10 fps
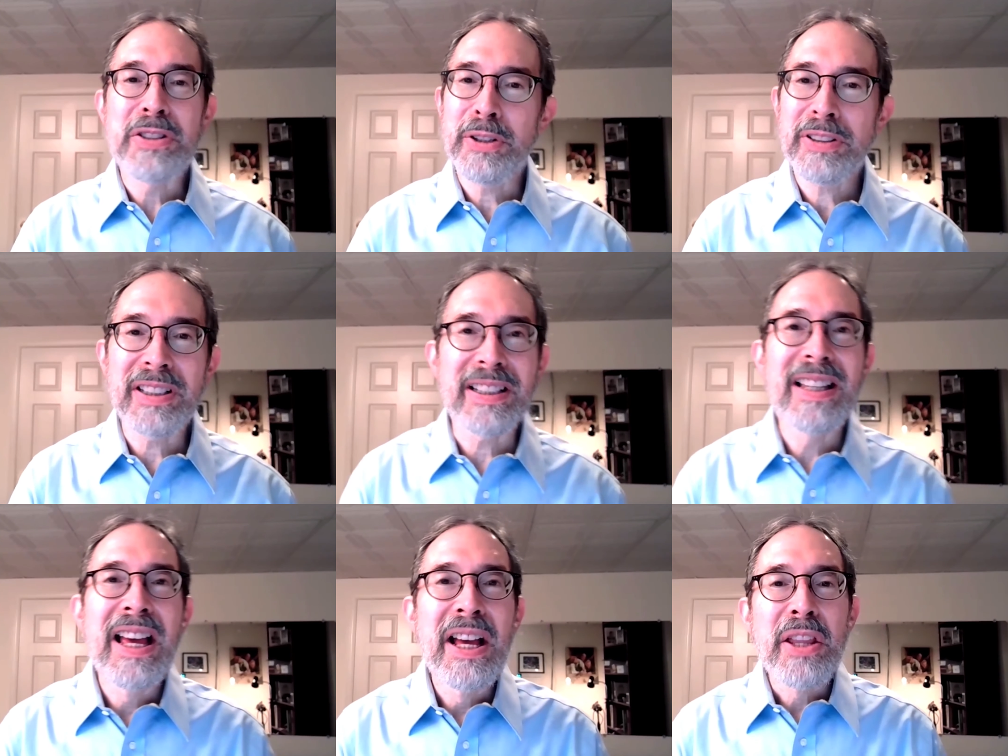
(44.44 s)
Certainly.
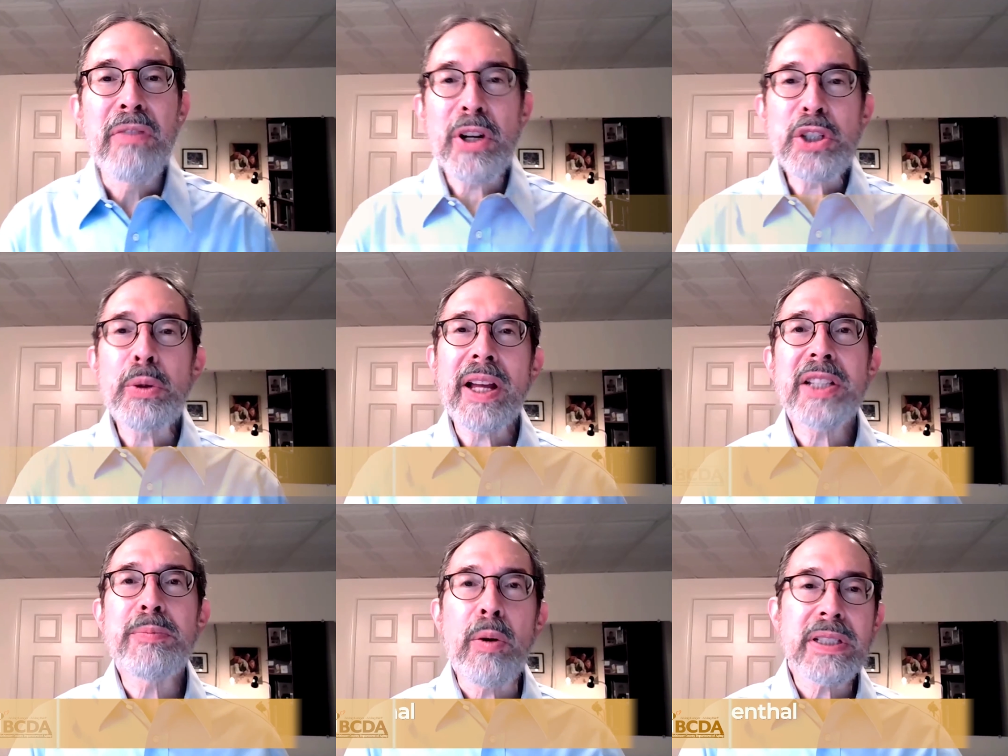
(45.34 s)
The Virtual
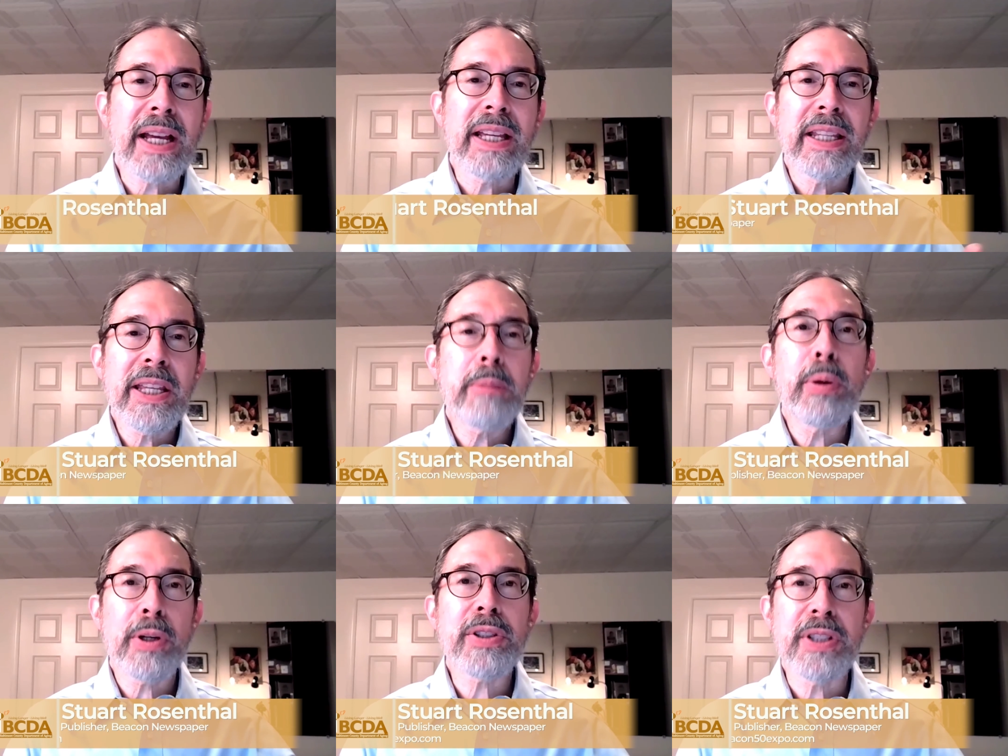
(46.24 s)
Expo is like an
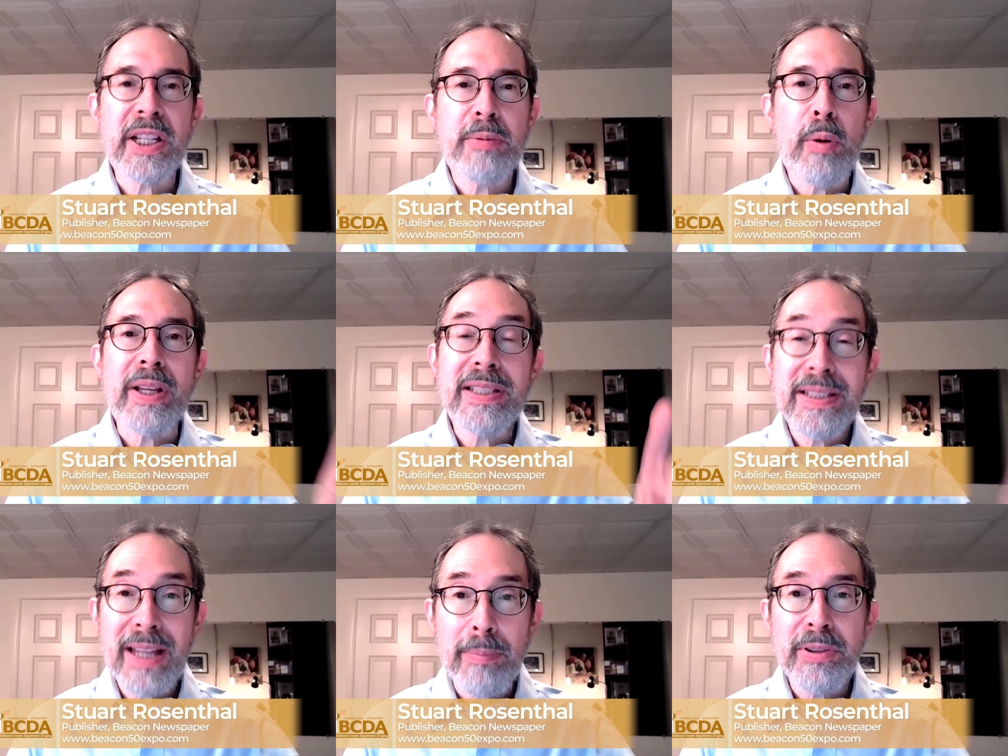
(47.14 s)
in-person expo,
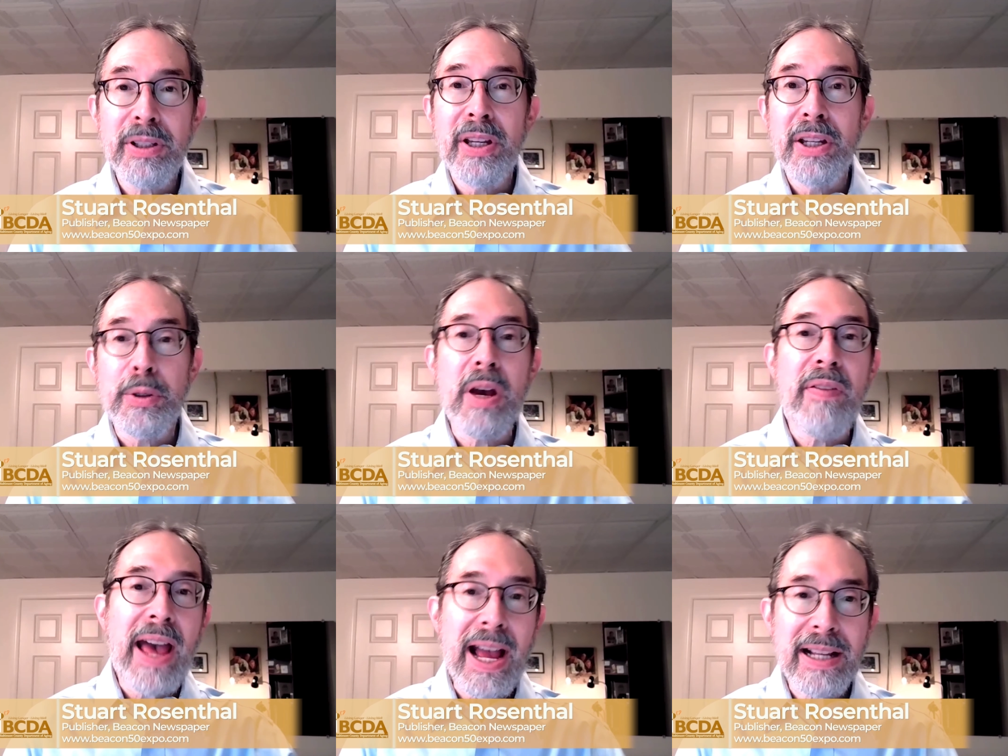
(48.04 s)
except you
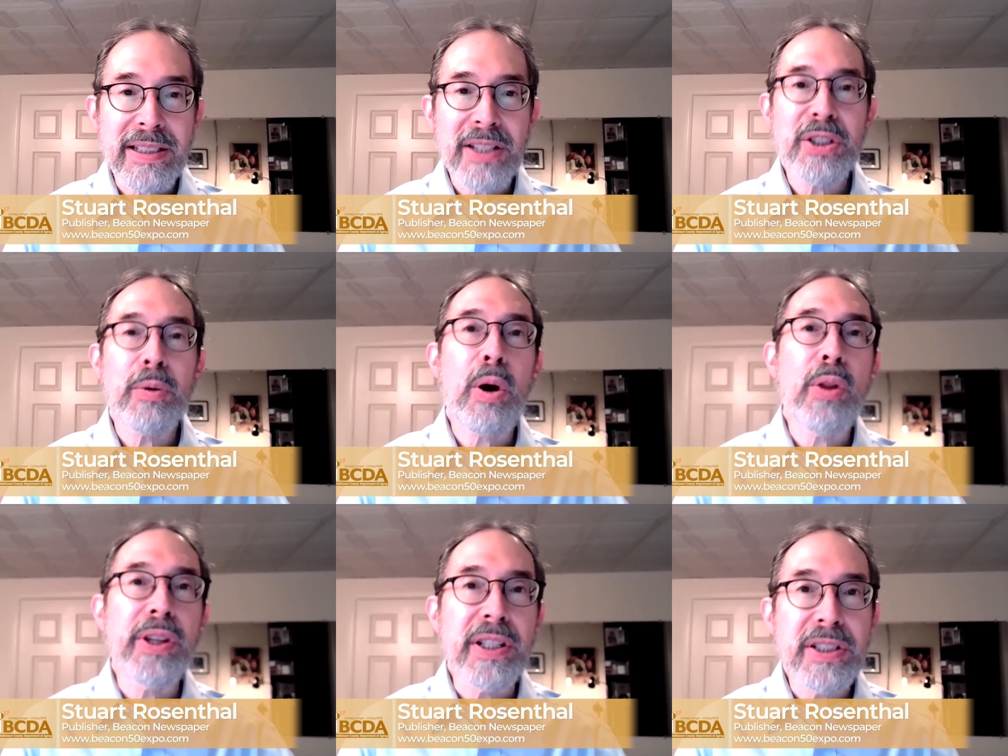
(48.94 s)
have access to
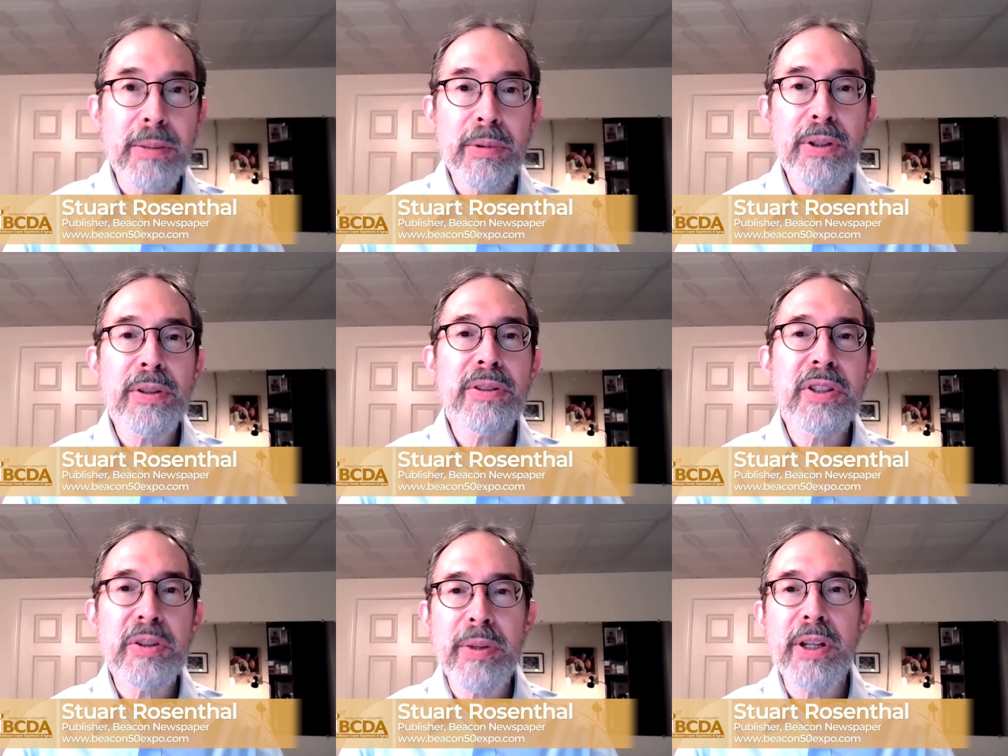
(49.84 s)
all the exhibitors,
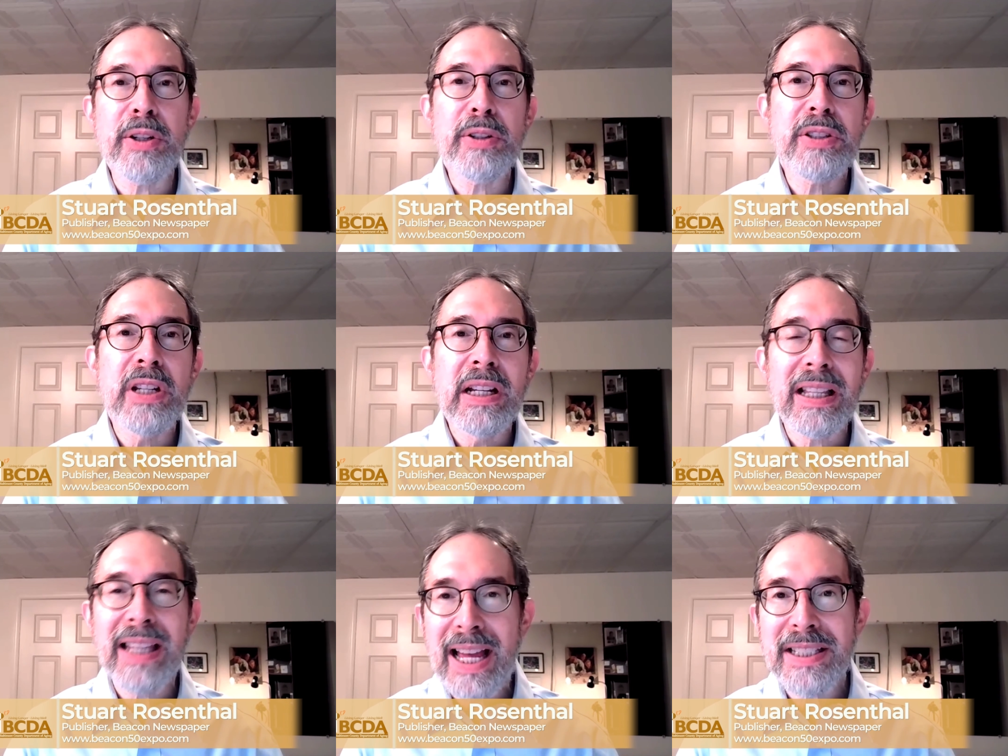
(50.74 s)
speakers,
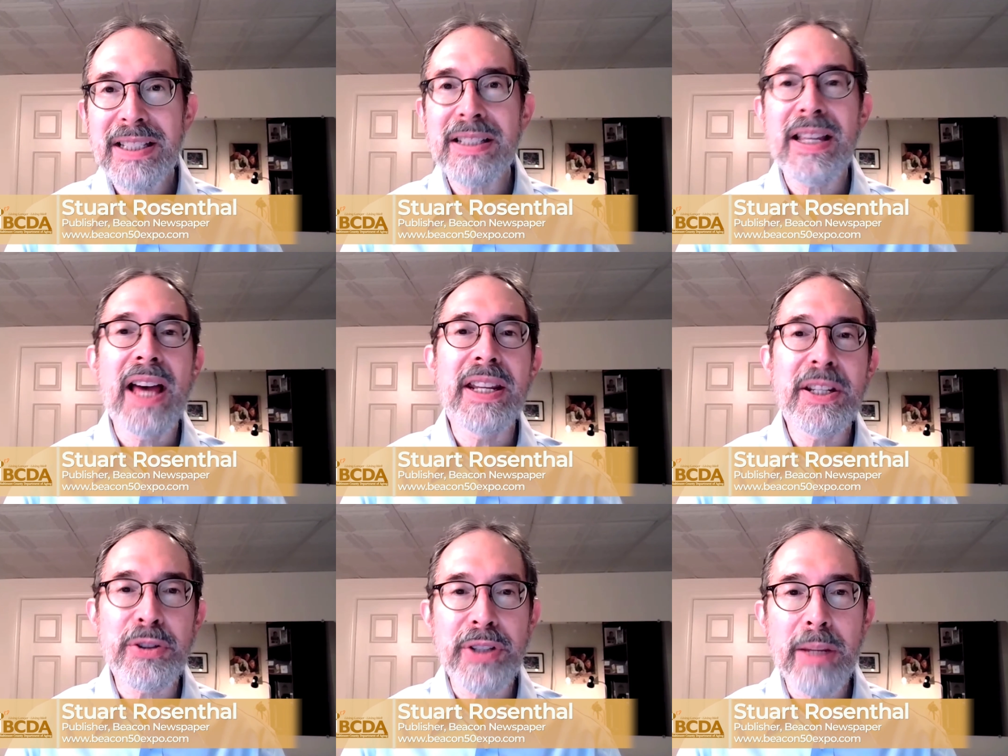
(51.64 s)
classes, and
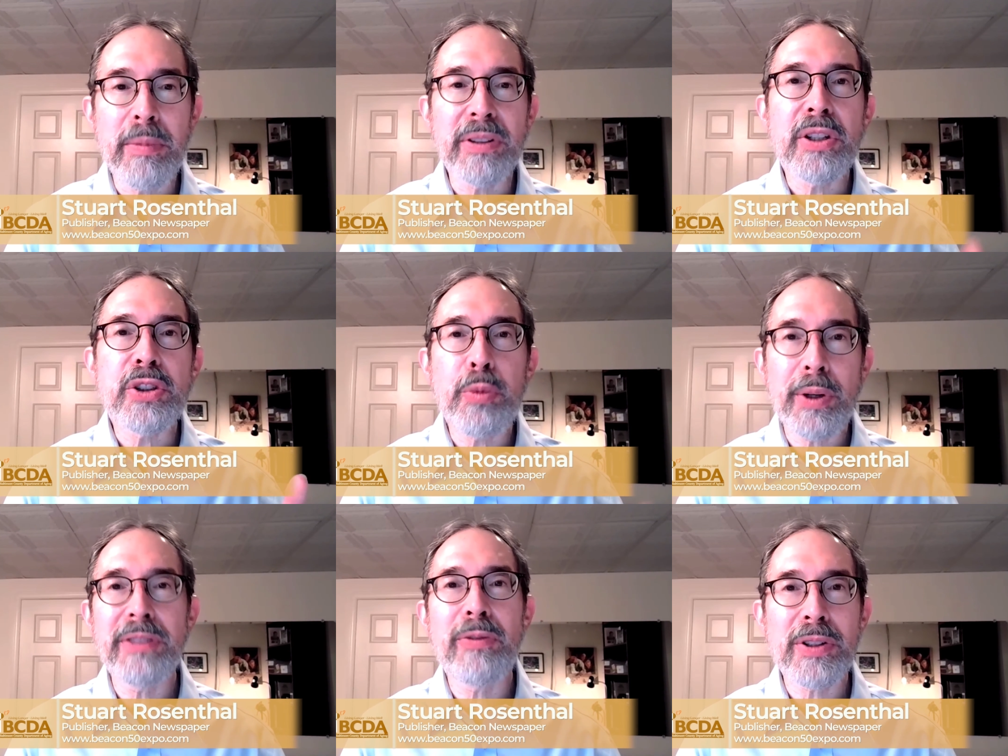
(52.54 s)
entertainment
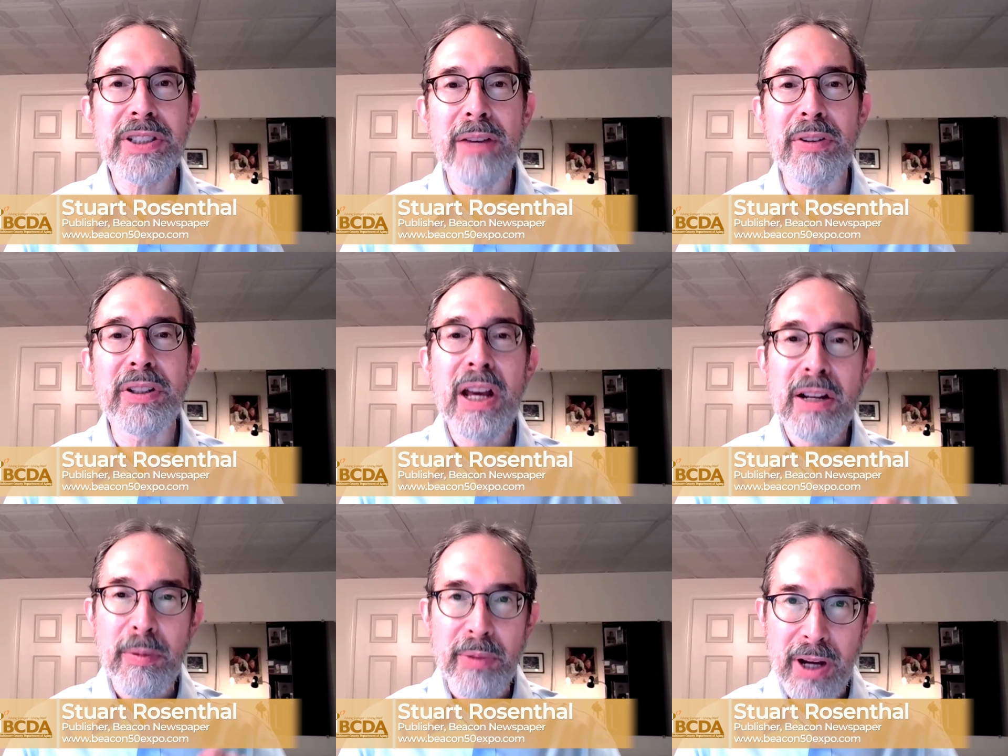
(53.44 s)
24/7
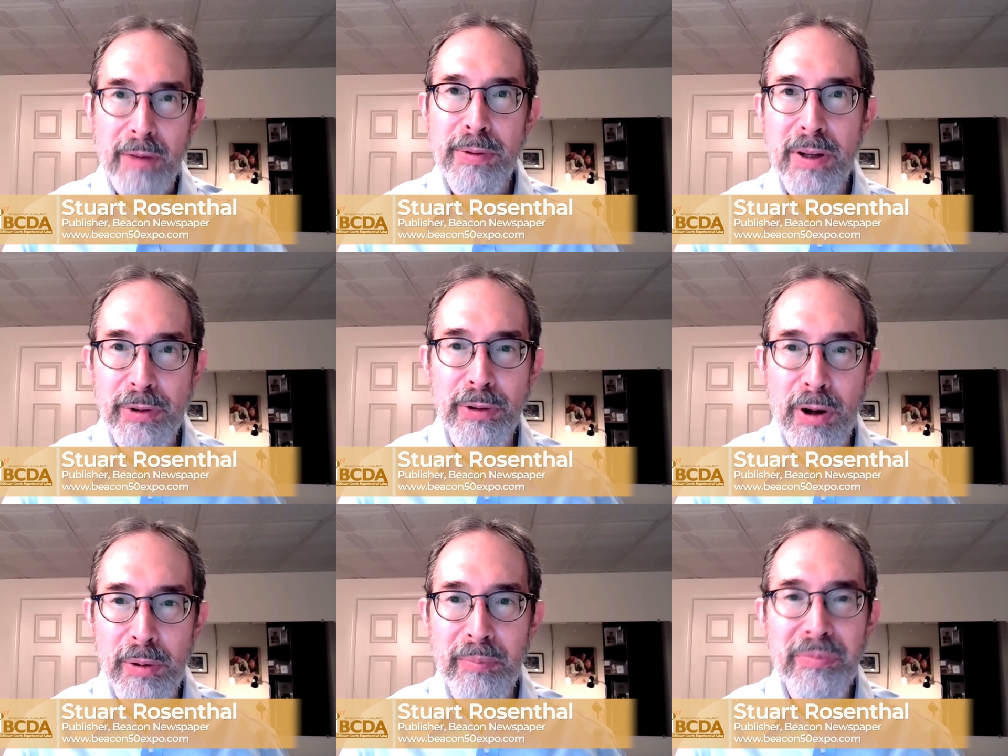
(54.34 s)
from the comfort of your
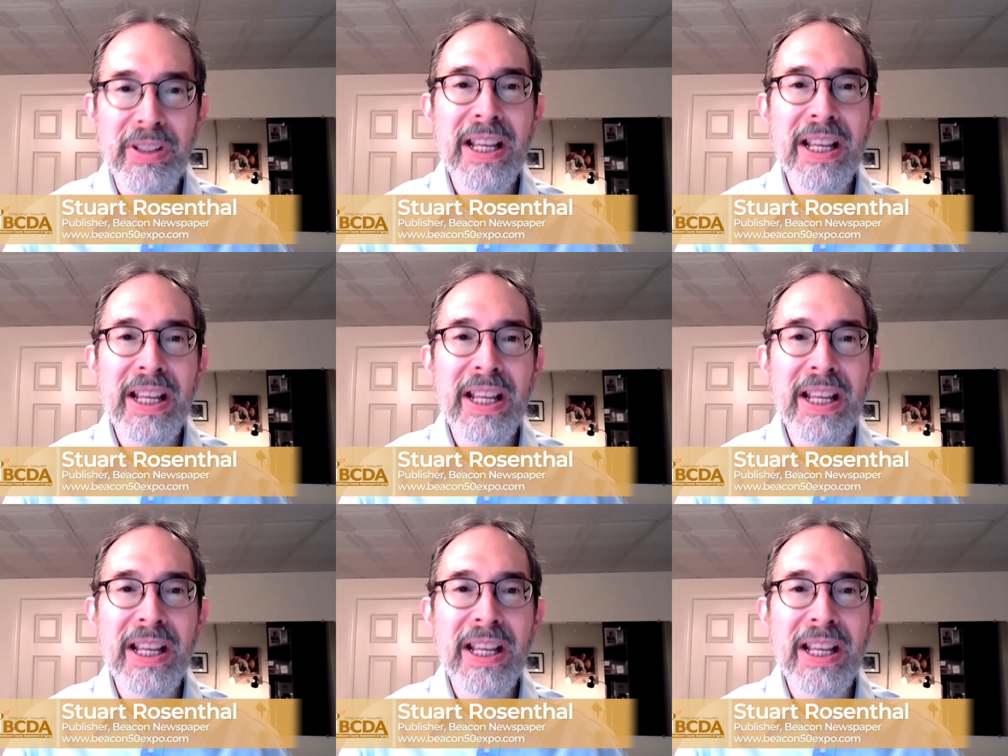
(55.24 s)
home.